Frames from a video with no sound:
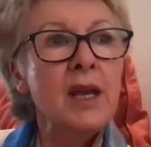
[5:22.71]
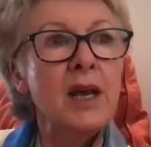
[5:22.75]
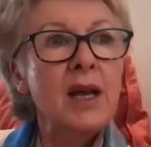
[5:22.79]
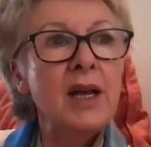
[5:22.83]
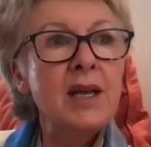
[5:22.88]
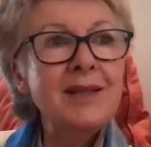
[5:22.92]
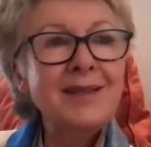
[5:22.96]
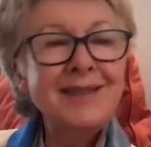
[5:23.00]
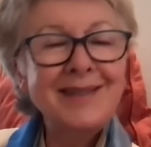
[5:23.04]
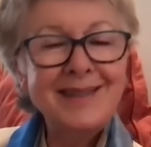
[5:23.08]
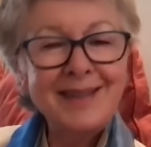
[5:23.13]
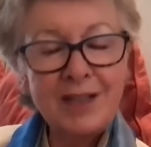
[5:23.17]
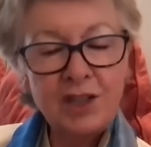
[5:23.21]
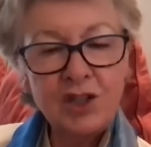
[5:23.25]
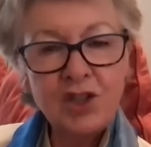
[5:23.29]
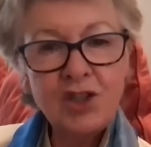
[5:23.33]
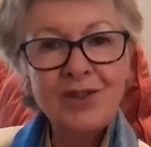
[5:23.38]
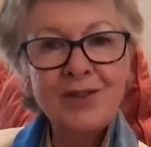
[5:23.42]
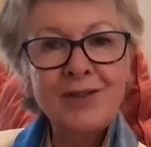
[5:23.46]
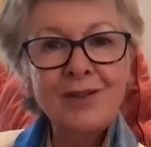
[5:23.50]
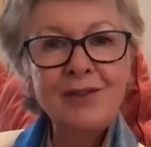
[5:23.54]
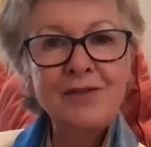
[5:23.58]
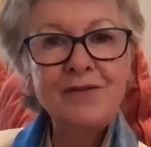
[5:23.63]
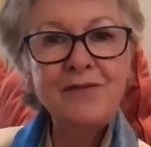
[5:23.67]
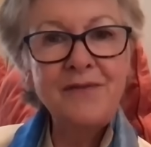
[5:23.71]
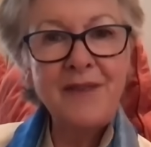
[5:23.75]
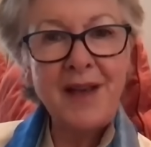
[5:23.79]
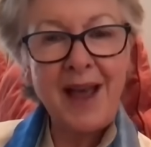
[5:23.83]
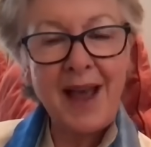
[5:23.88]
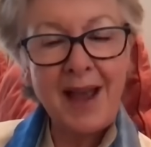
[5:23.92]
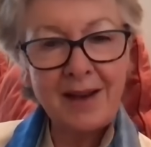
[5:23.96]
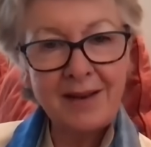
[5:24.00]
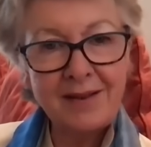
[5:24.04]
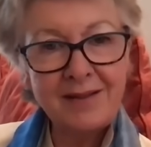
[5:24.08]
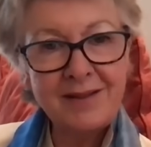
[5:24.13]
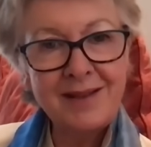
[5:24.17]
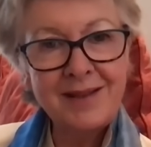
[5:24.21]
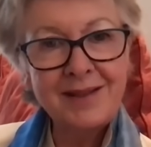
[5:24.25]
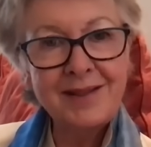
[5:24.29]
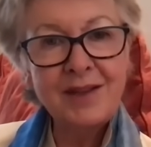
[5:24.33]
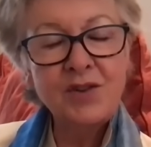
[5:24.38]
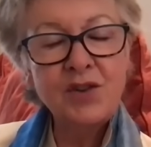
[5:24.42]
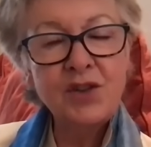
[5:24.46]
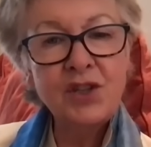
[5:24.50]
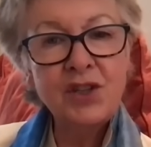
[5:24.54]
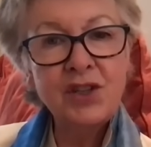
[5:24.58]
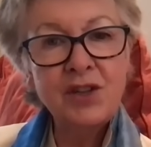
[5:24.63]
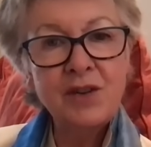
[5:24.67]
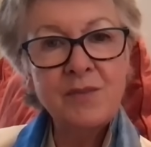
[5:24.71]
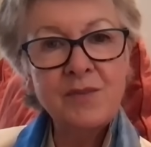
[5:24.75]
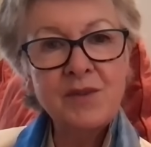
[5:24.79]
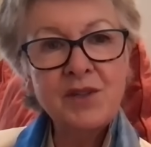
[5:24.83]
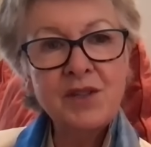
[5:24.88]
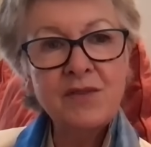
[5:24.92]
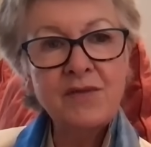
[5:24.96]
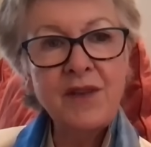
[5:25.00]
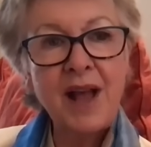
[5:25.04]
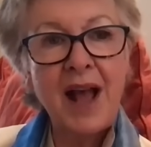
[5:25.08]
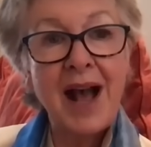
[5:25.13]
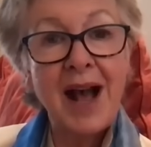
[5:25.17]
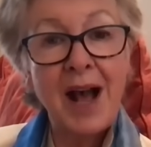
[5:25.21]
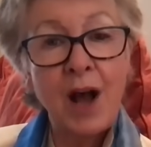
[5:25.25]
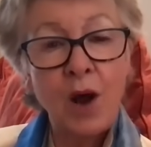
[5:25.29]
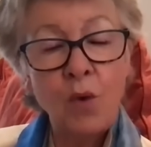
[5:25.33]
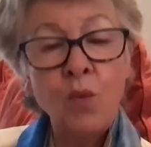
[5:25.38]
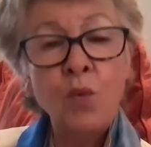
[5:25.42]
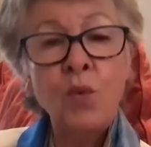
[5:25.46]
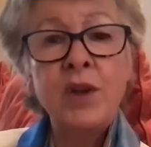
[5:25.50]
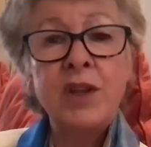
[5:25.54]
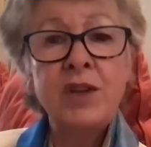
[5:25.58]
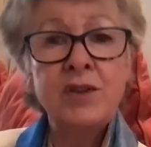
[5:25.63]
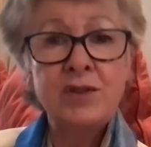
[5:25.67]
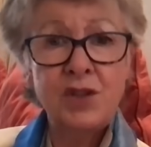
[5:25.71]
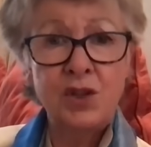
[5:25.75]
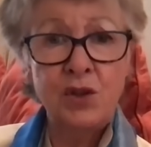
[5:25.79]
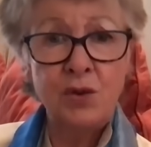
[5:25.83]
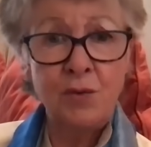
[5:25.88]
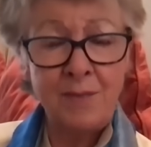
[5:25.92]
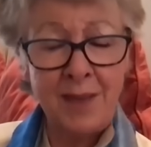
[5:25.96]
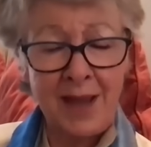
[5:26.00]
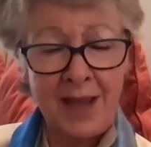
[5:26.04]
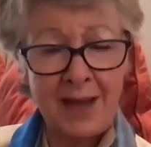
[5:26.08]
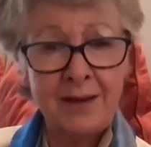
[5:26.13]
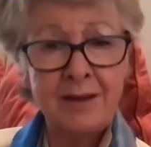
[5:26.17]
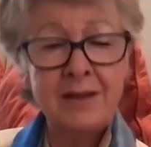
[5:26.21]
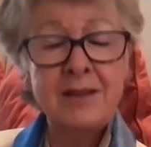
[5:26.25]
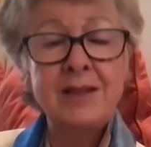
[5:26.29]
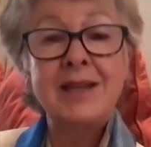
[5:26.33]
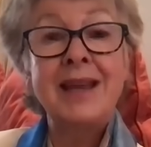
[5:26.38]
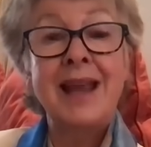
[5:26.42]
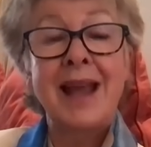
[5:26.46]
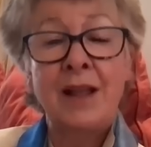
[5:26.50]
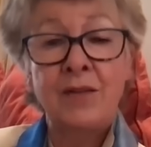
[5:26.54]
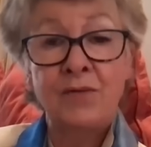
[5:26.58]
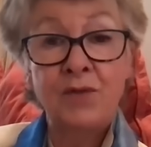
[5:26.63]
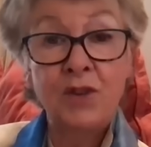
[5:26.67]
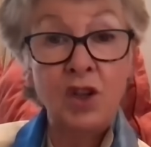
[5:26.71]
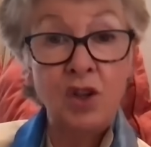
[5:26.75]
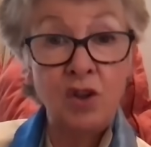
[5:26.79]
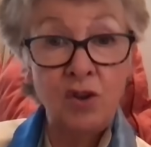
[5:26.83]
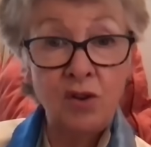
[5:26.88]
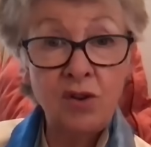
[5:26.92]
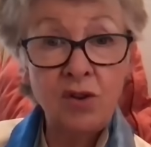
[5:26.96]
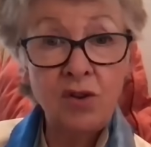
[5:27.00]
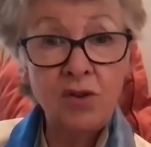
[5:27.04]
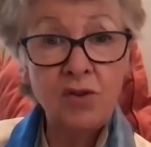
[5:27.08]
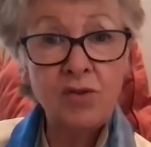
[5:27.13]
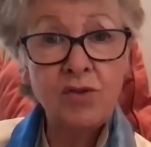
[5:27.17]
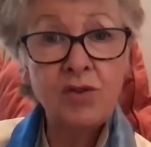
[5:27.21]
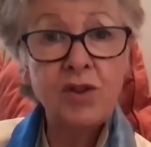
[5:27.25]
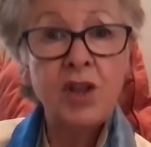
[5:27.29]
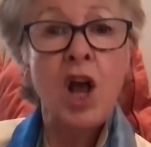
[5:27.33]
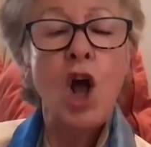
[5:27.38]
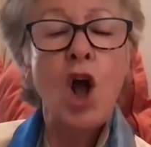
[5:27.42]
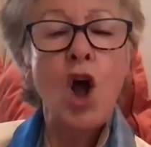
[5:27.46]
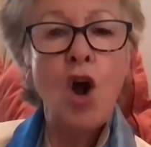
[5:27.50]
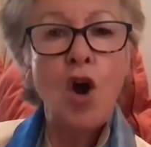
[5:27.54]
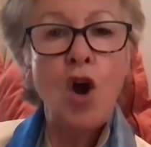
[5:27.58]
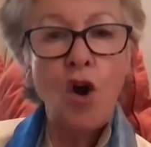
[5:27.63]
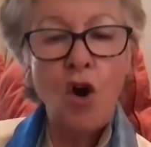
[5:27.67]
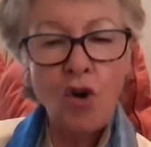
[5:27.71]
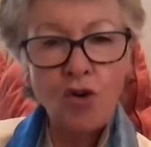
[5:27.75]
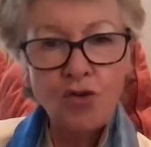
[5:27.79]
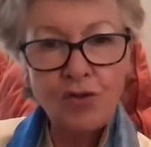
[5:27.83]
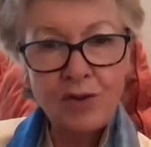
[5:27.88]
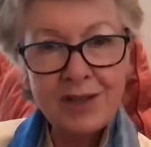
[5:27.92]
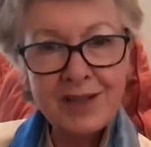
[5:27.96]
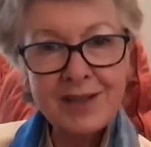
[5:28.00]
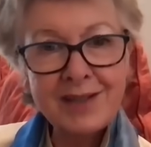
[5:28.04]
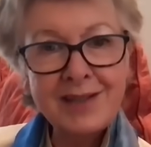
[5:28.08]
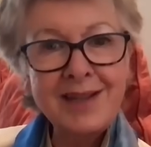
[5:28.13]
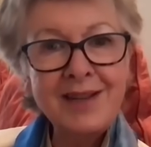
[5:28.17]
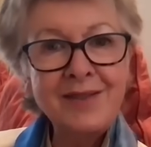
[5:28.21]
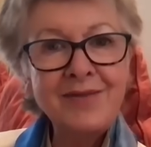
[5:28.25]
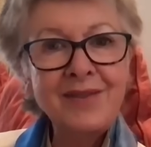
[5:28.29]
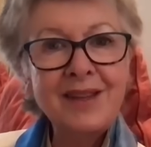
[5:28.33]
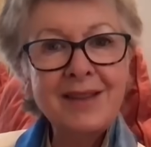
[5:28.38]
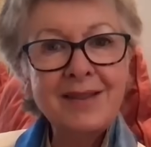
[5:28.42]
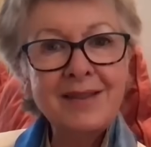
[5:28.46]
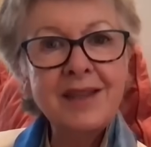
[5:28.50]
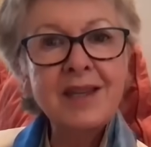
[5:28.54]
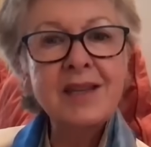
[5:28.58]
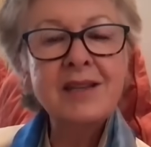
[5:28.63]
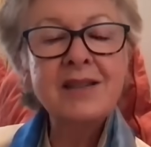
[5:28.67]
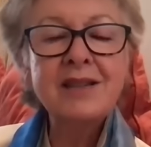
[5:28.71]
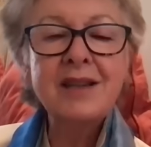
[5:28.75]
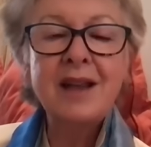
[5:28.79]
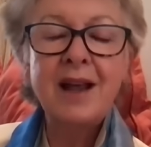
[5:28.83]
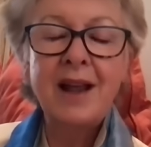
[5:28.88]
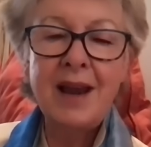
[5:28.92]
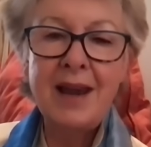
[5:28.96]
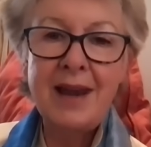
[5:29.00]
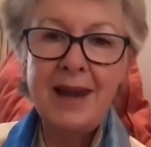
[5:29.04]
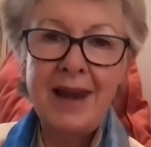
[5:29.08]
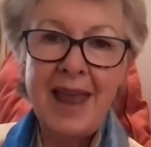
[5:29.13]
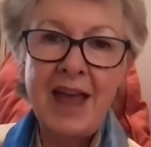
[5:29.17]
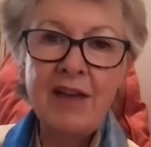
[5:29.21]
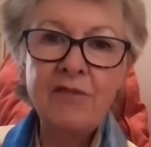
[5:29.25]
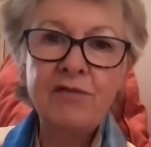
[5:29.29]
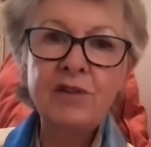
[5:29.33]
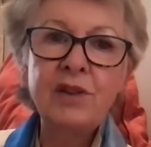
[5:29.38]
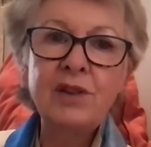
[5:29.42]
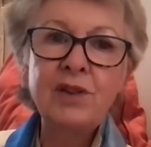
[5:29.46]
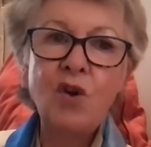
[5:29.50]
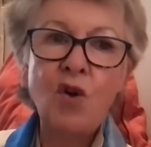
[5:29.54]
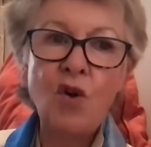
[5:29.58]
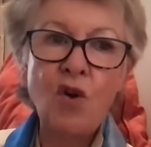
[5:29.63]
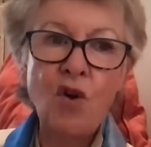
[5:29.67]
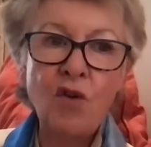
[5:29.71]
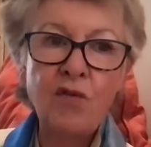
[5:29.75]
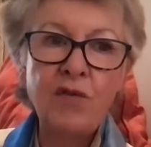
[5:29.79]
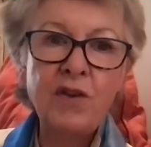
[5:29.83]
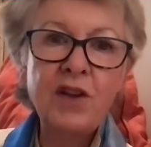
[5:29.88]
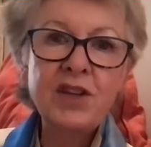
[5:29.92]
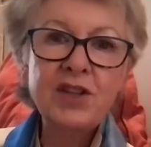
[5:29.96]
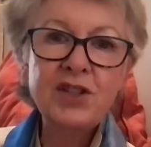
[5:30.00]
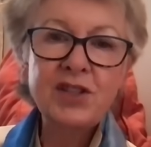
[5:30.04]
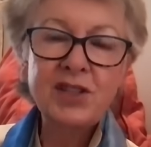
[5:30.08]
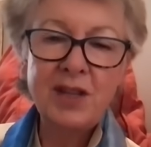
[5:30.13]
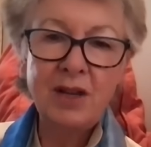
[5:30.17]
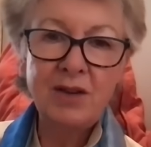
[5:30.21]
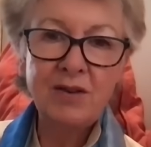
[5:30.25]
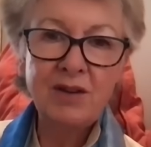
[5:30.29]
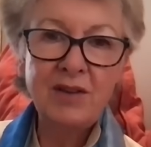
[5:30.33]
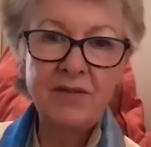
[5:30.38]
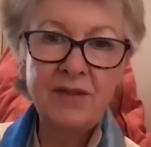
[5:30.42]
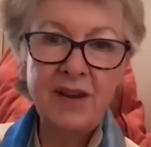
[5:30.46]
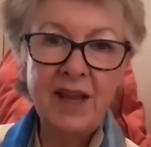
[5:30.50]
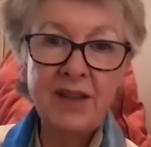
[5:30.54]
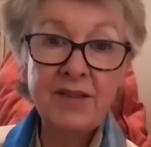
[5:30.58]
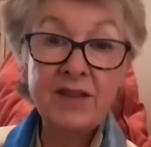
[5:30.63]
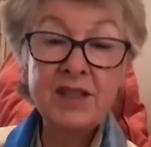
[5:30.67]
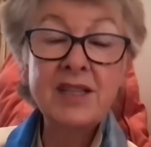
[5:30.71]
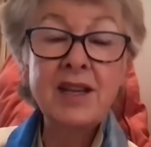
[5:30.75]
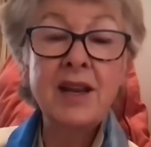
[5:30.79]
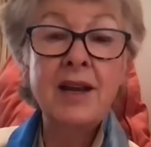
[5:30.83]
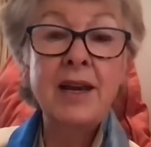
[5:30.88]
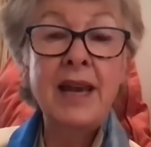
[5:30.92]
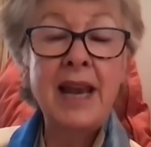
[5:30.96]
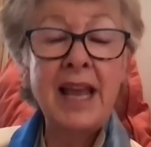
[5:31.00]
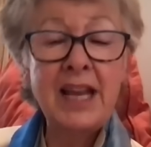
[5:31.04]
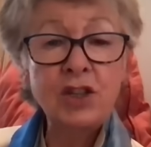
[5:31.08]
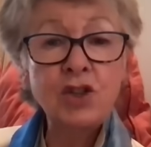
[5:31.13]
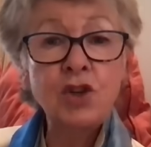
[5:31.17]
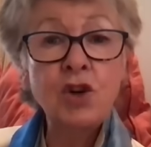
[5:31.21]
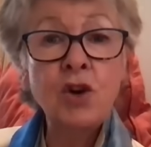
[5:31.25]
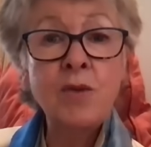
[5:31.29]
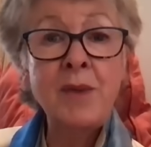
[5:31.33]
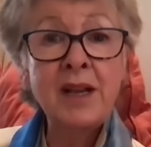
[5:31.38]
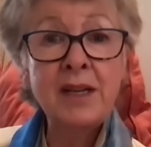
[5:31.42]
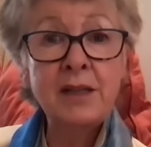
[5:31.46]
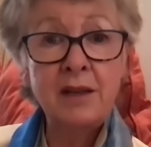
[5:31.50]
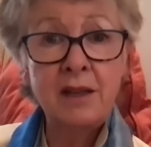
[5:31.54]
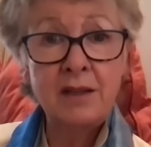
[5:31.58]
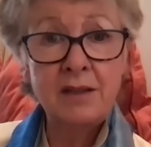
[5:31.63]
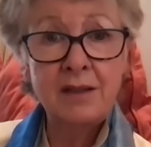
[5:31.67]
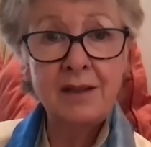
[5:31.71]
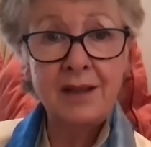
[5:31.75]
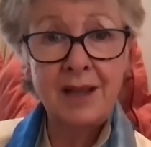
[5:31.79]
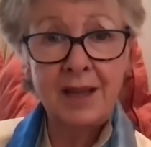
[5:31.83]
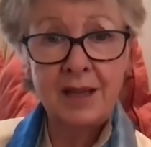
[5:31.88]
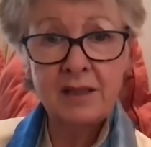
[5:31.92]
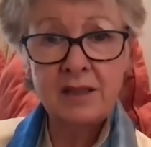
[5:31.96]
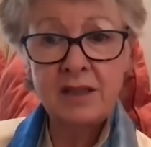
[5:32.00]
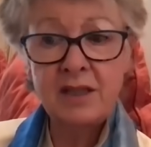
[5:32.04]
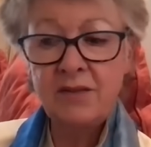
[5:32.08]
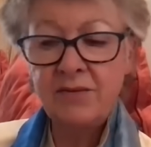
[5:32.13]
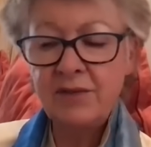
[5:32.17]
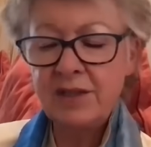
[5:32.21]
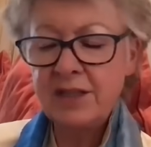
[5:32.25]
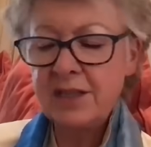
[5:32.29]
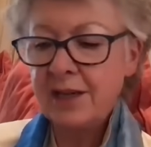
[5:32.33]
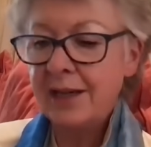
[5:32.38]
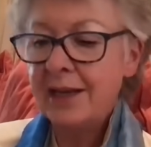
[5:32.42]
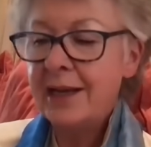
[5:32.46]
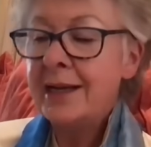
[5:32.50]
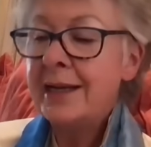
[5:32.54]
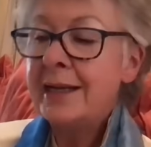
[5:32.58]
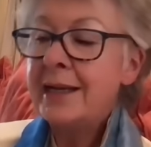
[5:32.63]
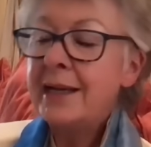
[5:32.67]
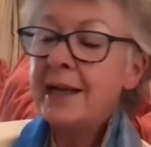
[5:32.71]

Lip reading: additional factors in terms of how we as humanity and the Earth are receiving this level of solar flare, this electromagnetic activity.